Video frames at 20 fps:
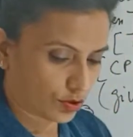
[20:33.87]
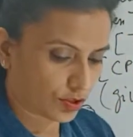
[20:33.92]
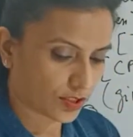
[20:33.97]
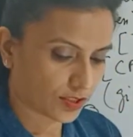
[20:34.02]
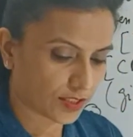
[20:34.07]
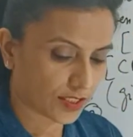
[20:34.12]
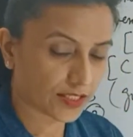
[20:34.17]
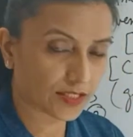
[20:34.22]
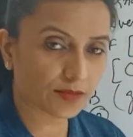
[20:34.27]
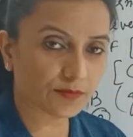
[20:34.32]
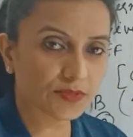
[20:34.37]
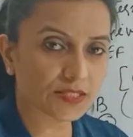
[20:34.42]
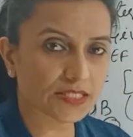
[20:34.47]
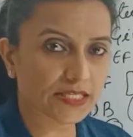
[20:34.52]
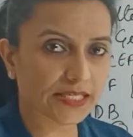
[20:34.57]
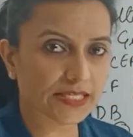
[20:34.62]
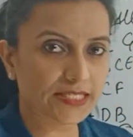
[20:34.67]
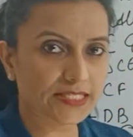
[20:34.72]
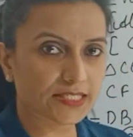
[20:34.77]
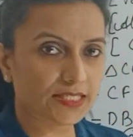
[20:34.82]
So the theorem
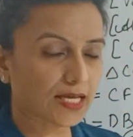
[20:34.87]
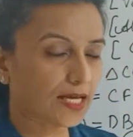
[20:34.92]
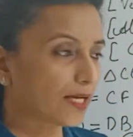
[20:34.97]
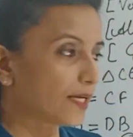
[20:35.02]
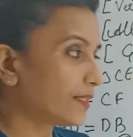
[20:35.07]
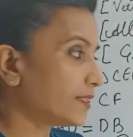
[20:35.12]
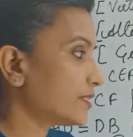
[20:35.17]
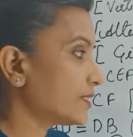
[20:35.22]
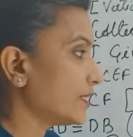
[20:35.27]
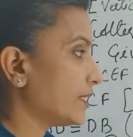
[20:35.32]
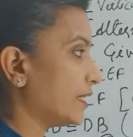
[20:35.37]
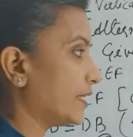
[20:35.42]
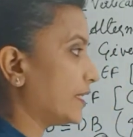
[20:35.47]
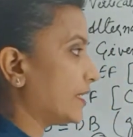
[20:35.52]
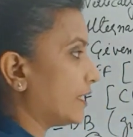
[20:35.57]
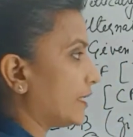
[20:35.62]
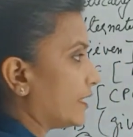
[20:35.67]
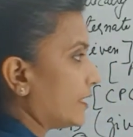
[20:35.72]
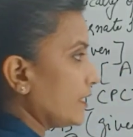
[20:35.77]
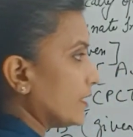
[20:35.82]
says that
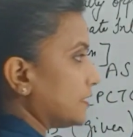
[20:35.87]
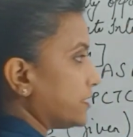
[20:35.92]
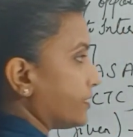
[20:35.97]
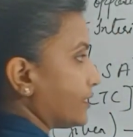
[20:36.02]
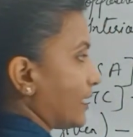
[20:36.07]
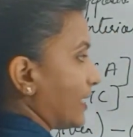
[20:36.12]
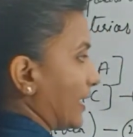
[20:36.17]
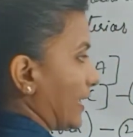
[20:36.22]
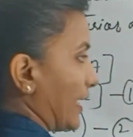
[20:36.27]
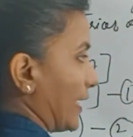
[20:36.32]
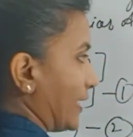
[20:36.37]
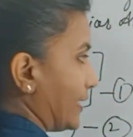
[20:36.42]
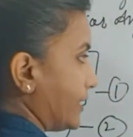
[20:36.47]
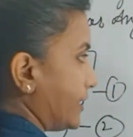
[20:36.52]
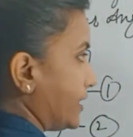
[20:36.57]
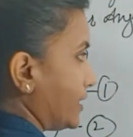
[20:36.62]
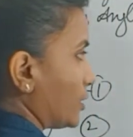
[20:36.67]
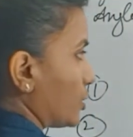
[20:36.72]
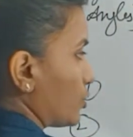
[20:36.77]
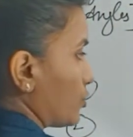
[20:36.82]
in
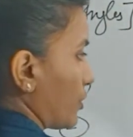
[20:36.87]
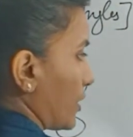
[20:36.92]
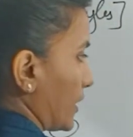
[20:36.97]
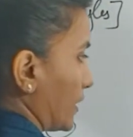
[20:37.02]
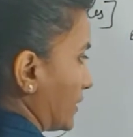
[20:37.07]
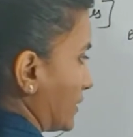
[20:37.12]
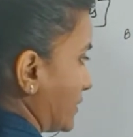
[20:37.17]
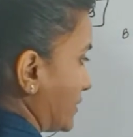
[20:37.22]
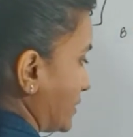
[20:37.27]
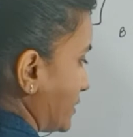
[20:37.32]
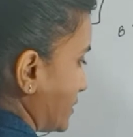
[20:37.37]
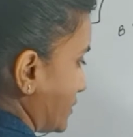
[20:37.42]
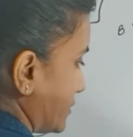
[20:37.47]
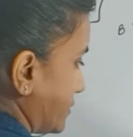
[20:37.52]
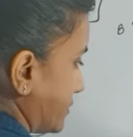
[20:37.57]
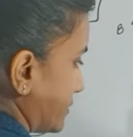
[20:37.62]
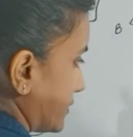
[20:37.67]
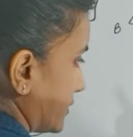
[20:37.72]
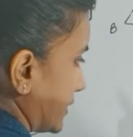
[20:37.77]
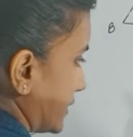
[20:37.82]
any
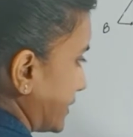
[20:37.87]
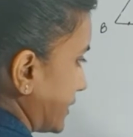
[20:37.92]
triangle,